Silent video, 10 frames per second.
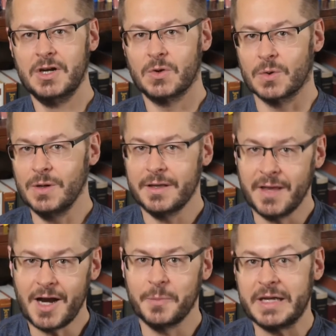who are only
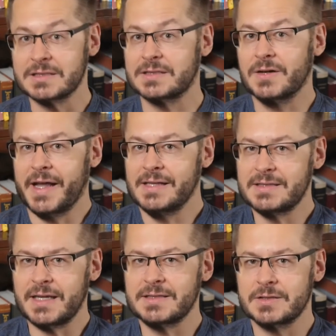there because their
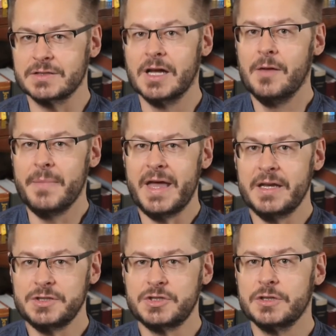ancestors
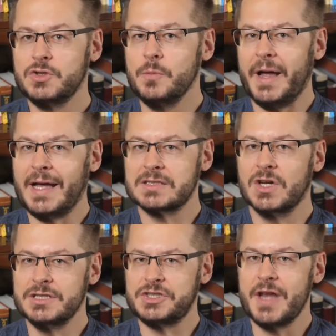managed to pass
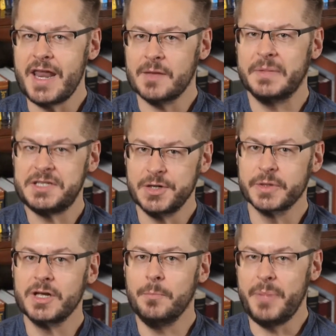on genetic
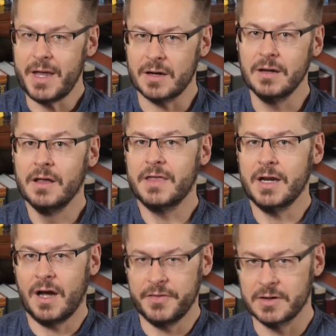material better than
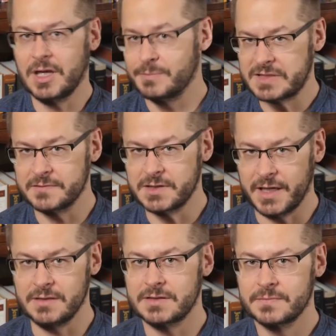other lumps of
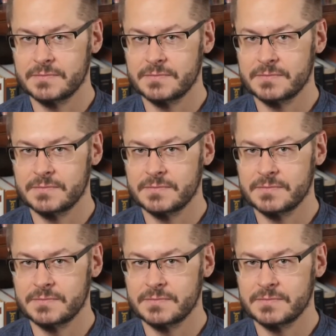cells